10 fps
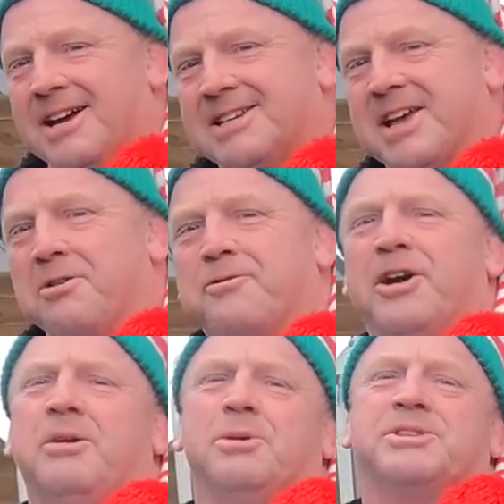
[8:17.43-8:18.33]
So
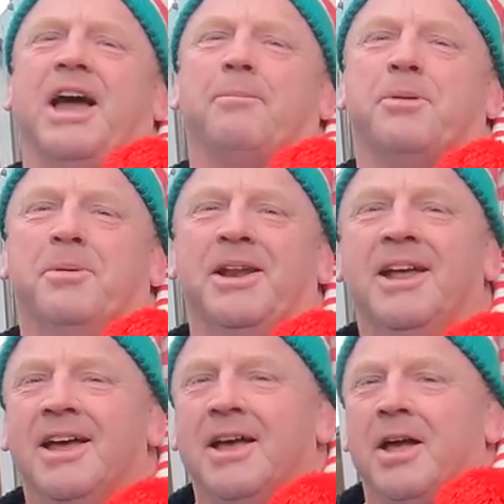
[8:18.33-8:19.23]
three was the optimum.
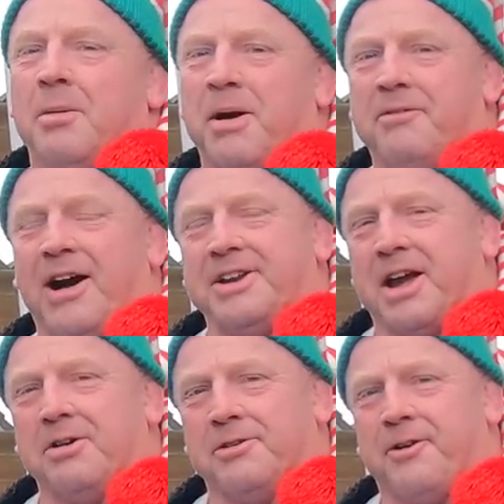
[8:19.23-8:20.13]
But if I had to
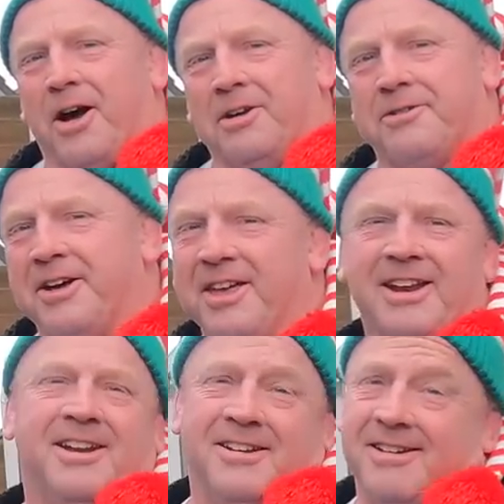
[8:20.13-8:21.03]
go to five,
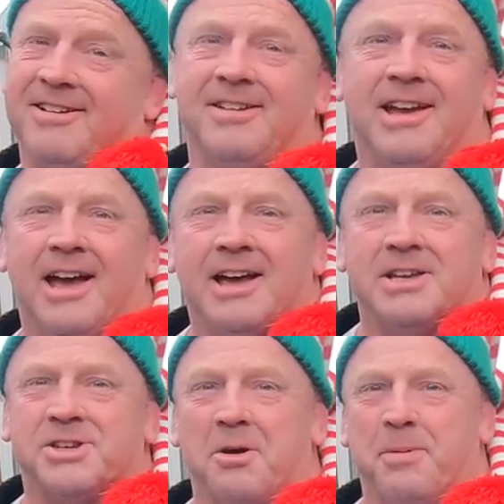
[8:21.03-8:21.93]
then
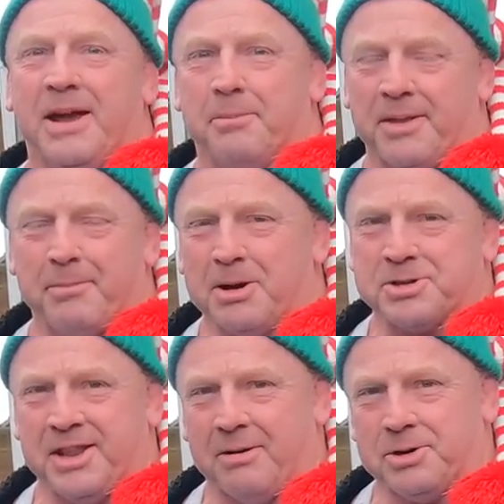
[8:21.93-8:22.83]
so be it. But the
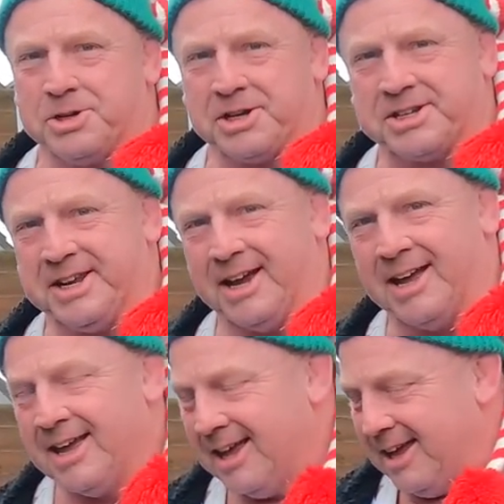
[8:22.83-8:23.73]
most of that was just
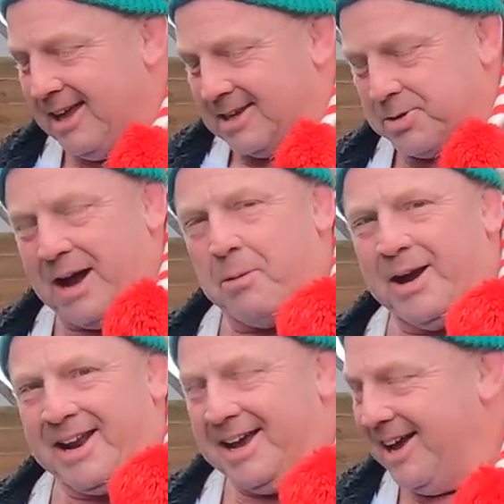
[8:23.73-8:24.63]
sort of
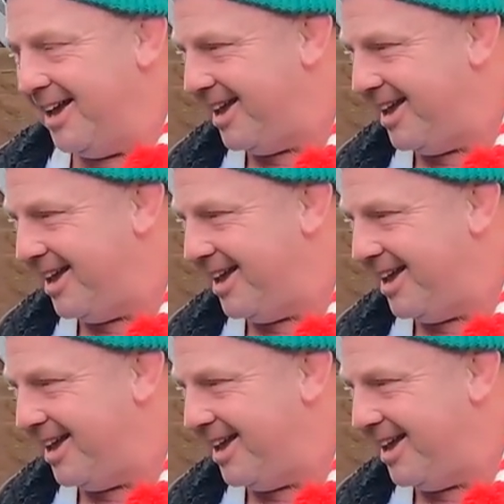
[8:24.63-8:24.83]
winging it.